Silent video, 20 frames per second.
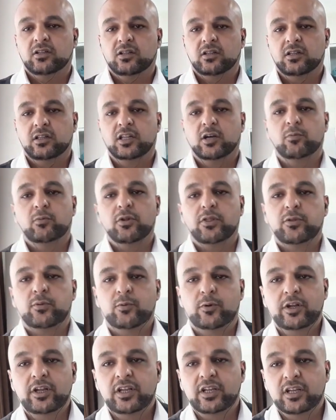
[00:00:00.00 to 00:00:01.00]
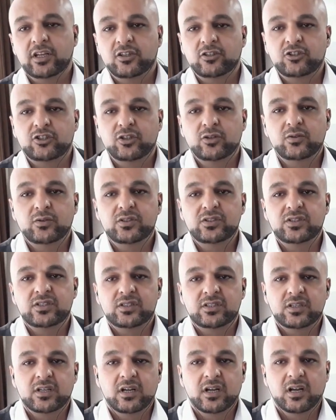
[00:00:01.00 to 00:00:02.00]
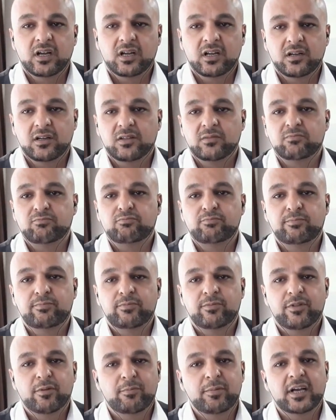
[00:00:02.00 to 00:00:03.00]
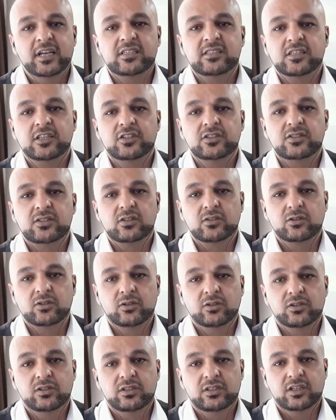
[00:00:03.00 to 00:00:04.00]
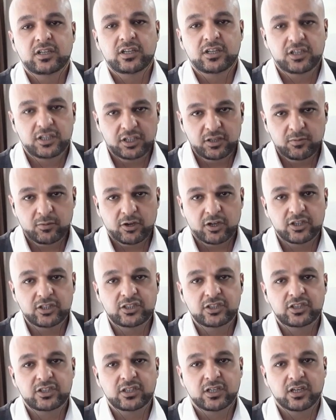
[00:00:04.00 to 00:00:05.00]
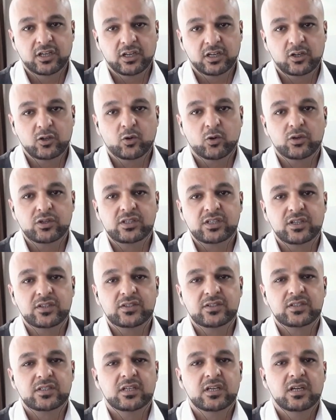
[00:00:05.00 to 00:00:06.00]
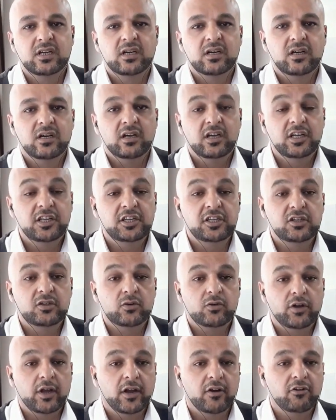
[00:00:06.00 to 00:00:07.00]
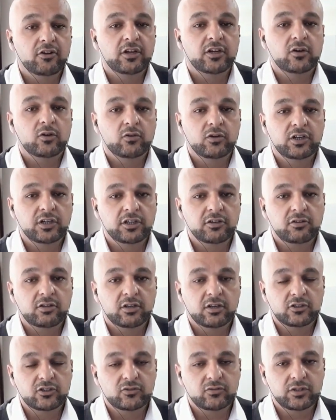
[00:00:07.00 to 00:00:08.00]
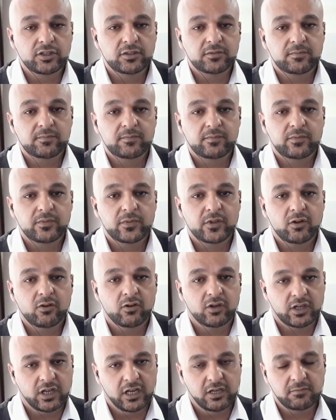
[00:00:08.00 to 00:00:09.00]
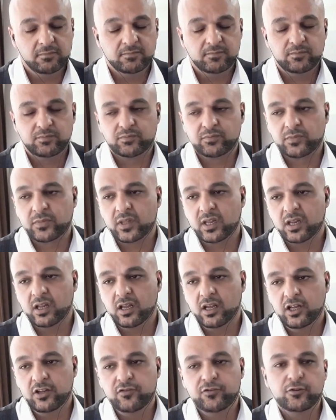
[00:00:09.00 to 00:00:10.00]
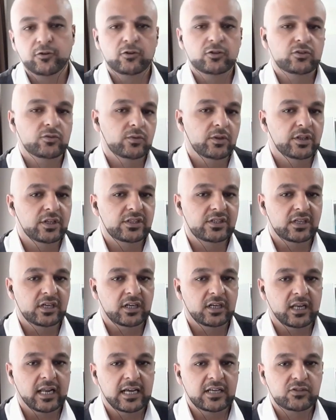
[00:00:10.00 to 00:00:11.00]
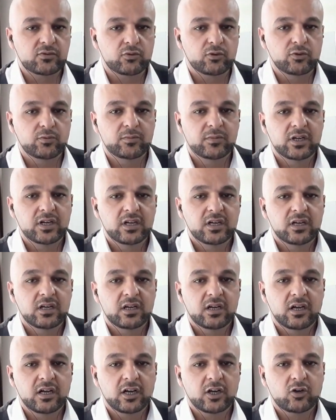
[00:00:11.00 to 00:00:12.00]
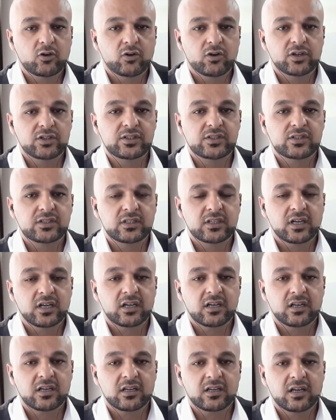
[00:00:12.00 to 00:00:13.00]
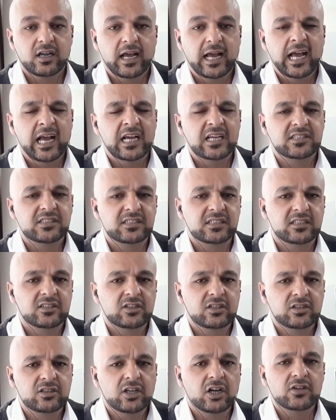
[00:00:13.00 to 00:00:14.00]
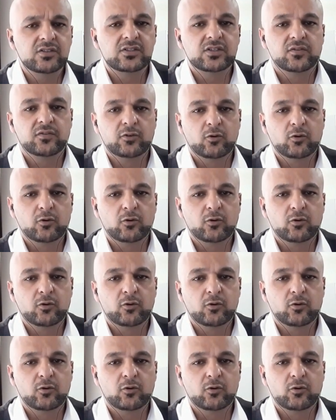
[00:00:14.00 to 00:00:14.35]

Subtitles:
Number 3, choose the best institute in NEBOSH courses in your area or in your country. Okay? If you're doing this in a classroom, course, ask tons of